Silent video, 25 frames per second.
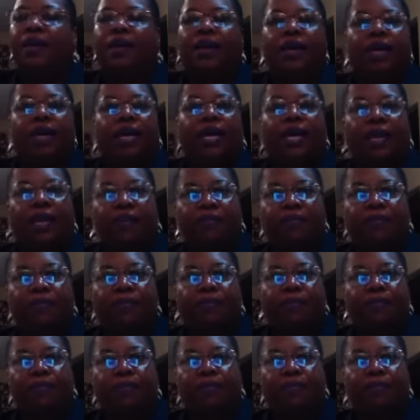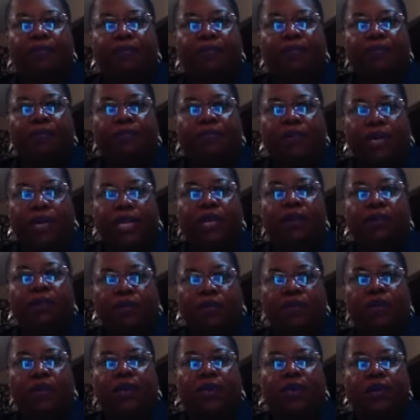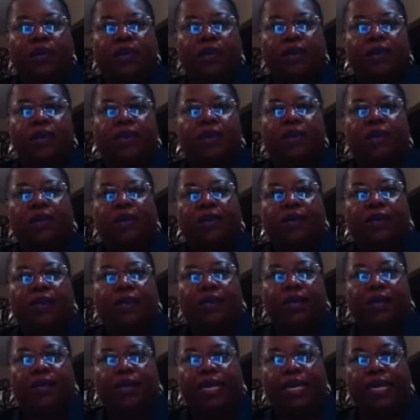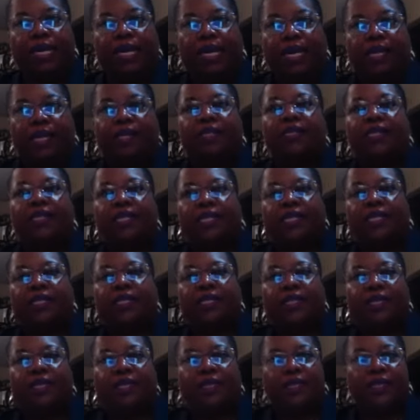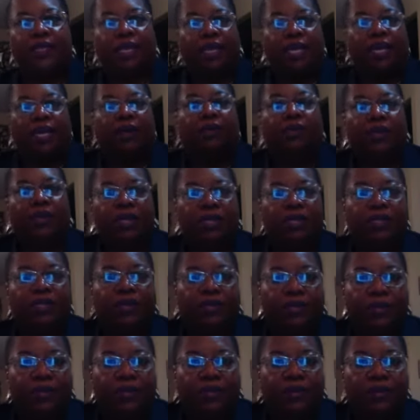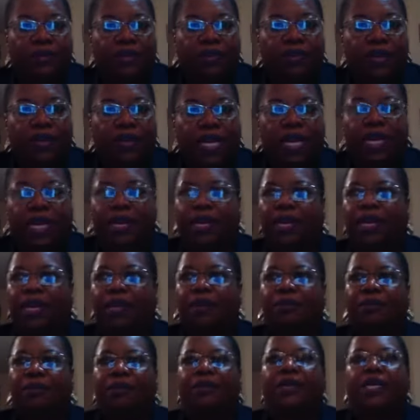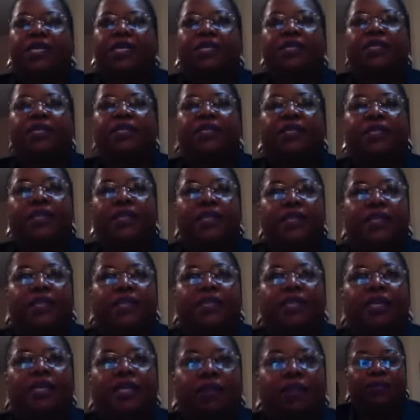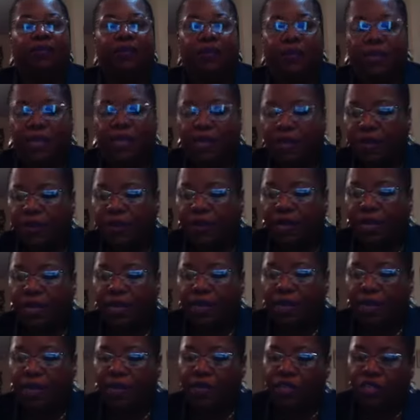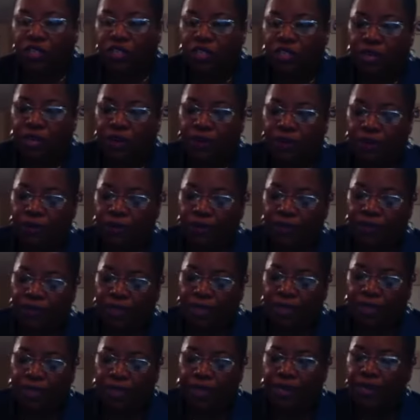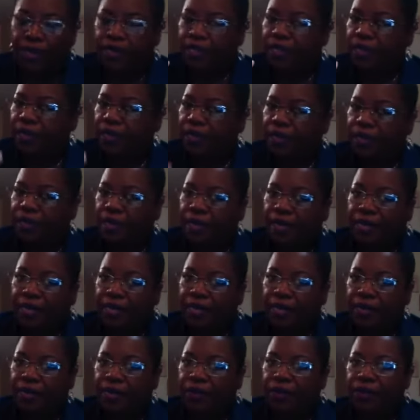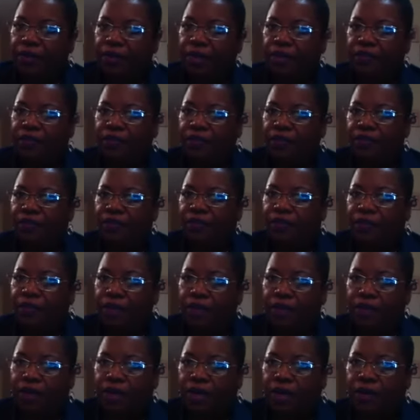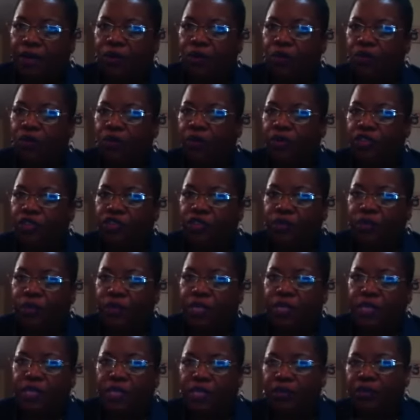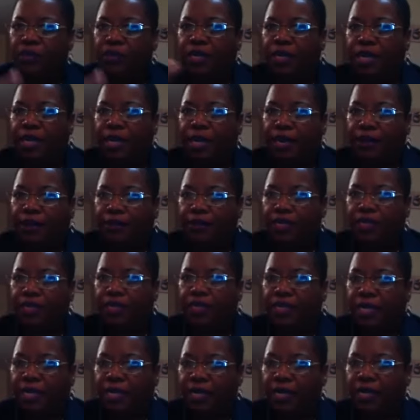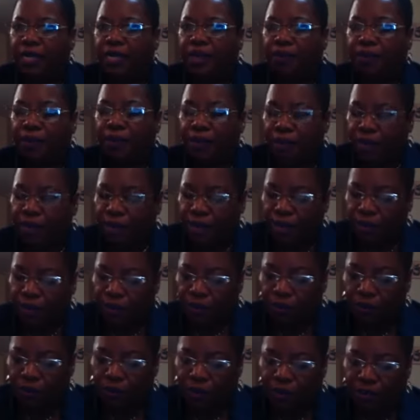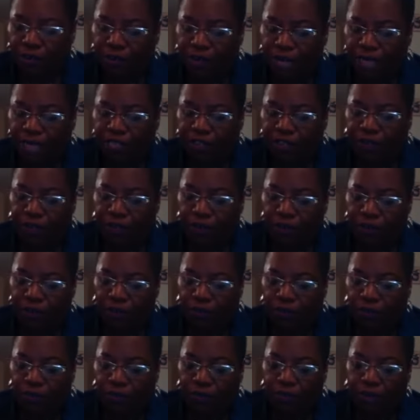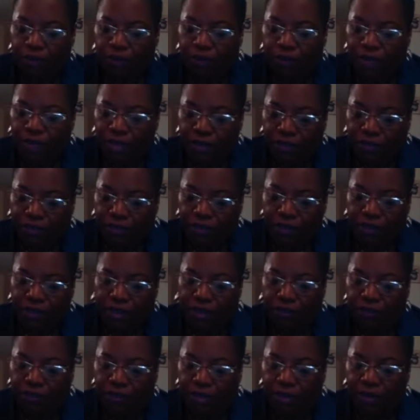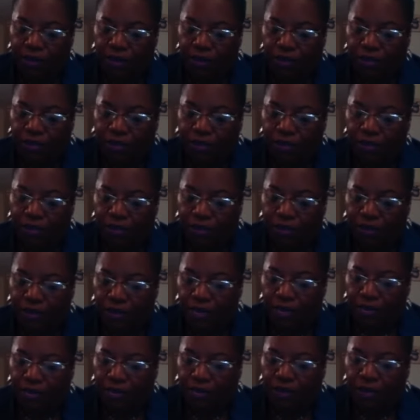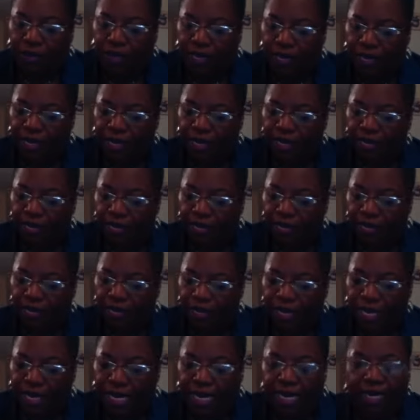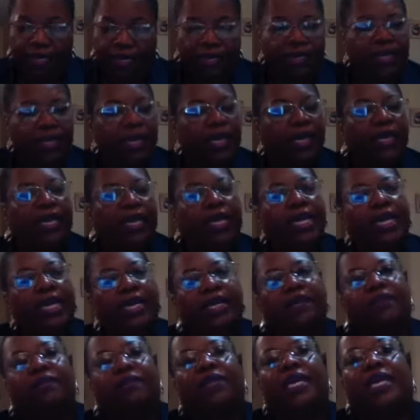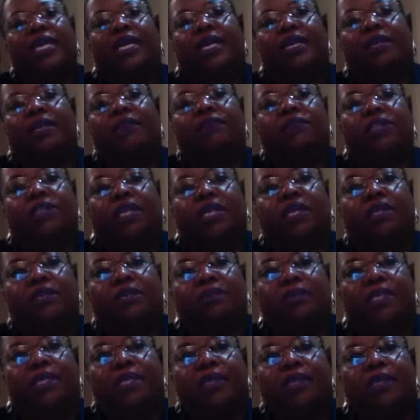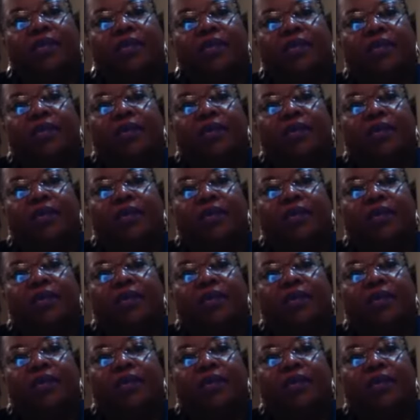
I have brick and mortar entities that I want to create, enterprises that working on. So there's a lot that you have to figure out what you want to do and how to set it up and work best for you. What I do not want you to do, though, is to get into any kind of negative judgments,